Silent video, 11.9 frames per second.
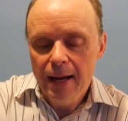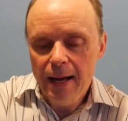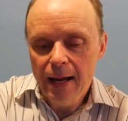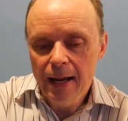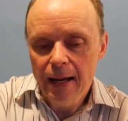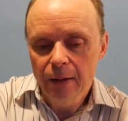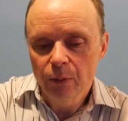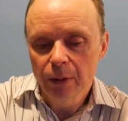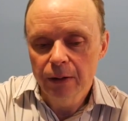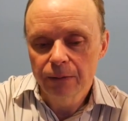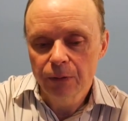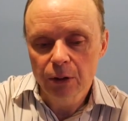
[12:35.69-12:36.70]
And
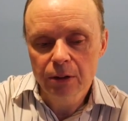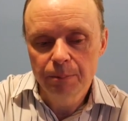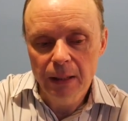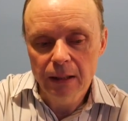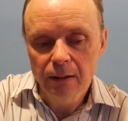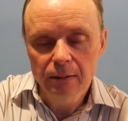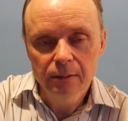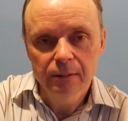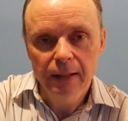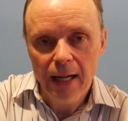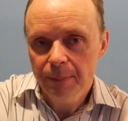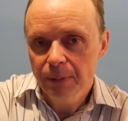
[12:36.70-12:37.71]
when the first bell
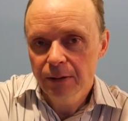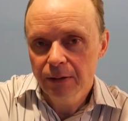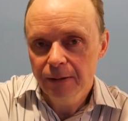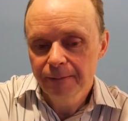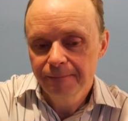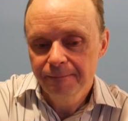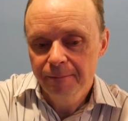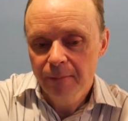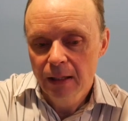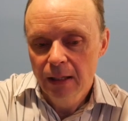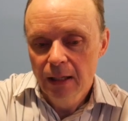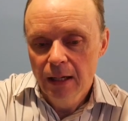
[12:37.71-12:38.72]
happens,
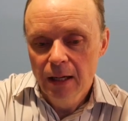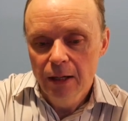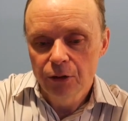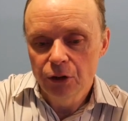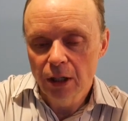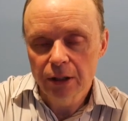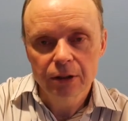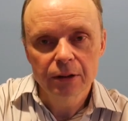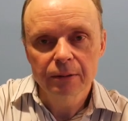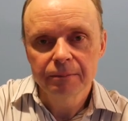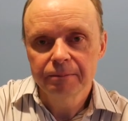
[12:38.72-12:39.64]
just